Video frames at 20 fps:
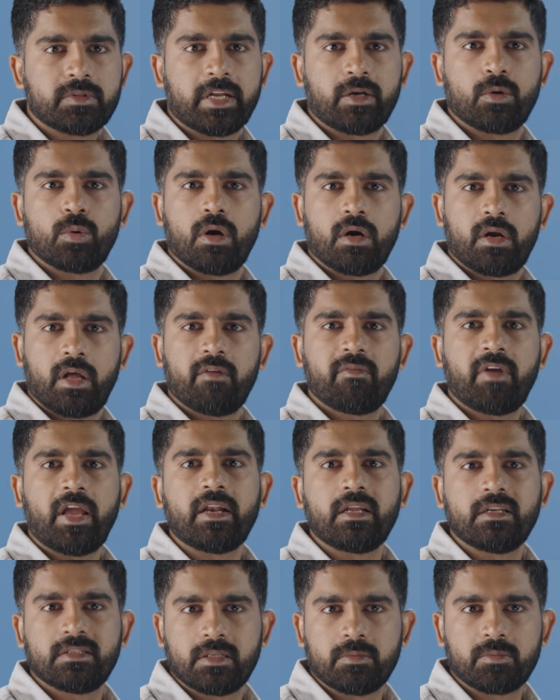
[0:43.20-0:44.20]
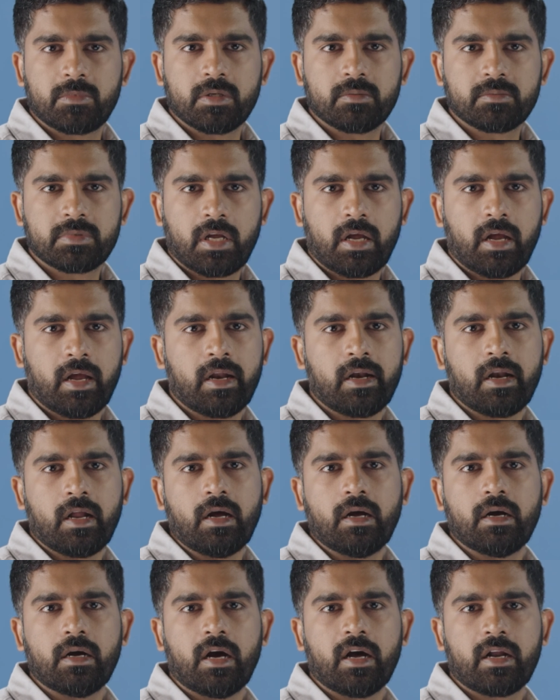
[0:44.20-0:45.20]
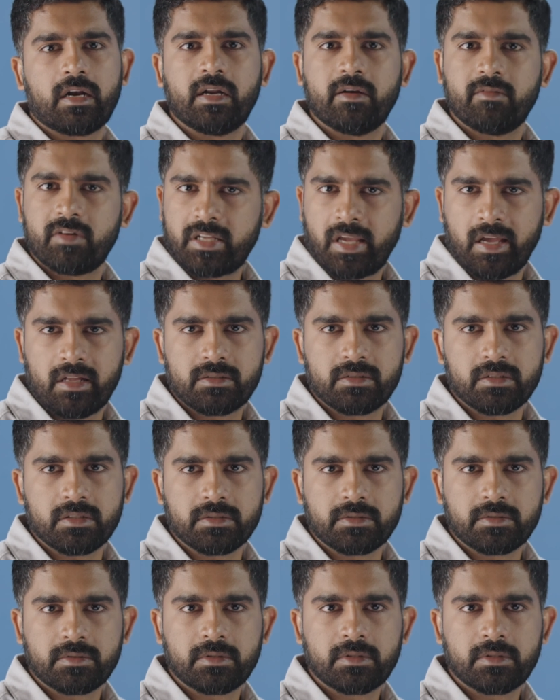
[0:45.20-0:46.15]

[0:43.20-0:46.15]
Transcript: They do not have any symptoms and are never cancerous.